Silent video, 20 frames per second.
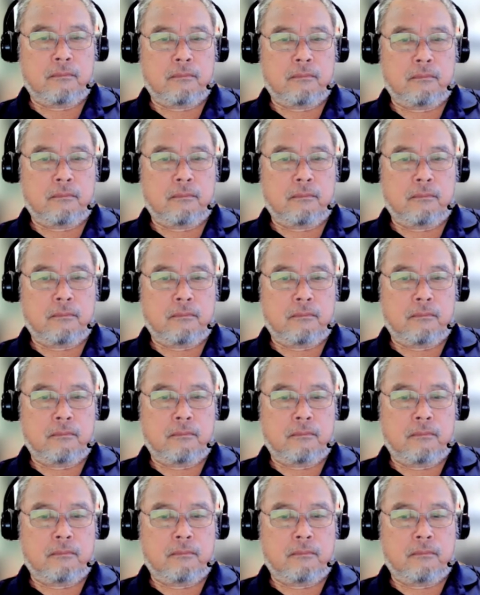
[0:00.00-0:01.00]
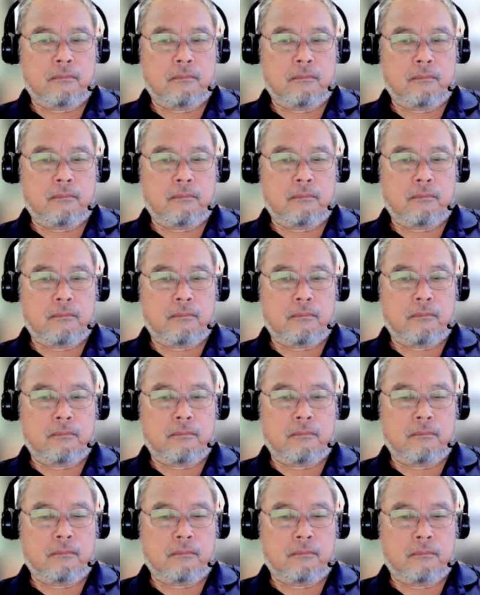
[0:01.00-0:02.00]

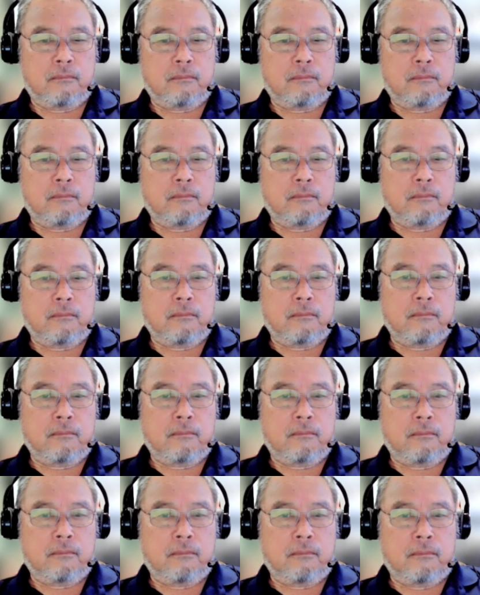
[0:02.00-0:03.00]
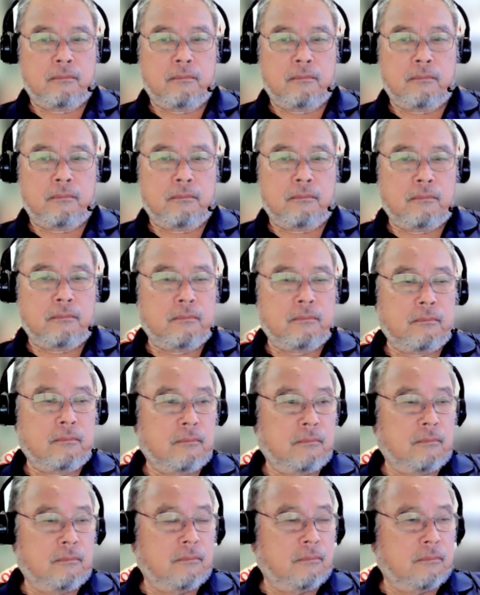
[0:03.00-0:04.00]

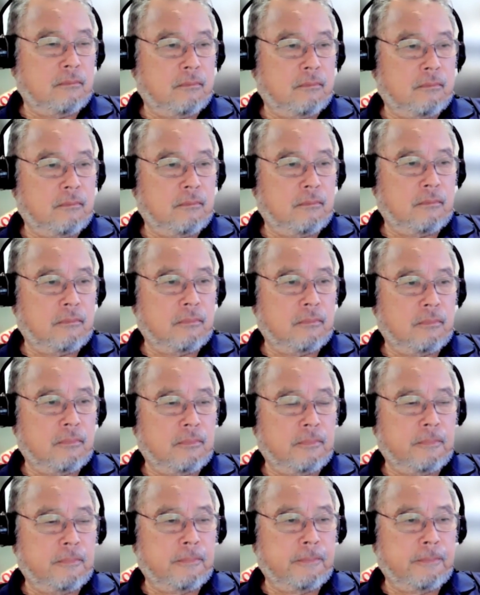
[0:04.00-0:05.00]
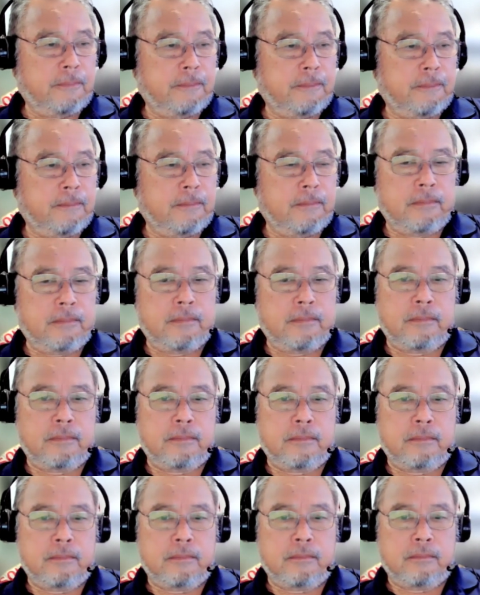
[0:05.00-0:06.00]

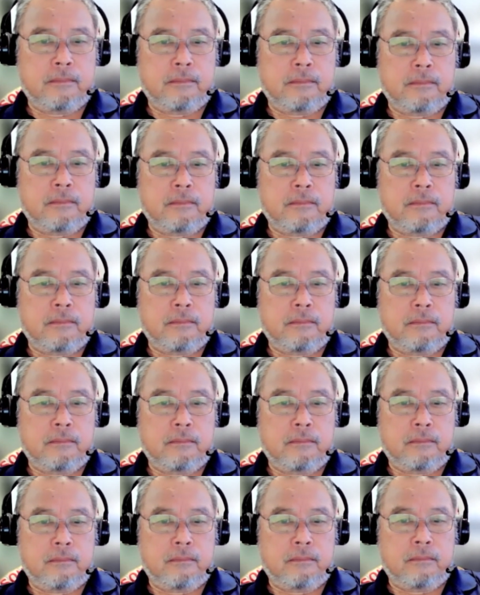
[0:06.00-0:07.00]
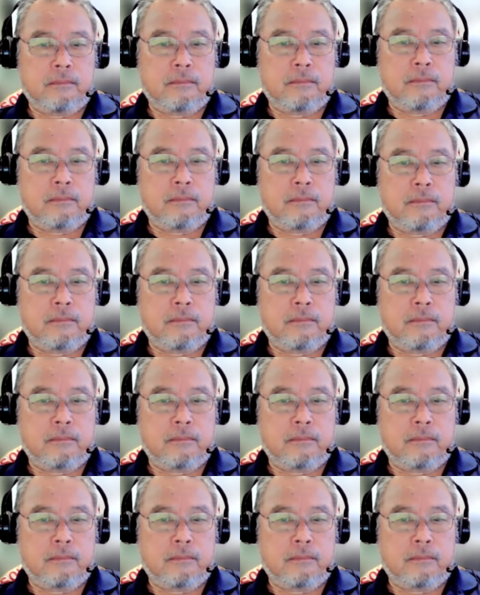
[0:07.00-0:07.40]
(not speaking)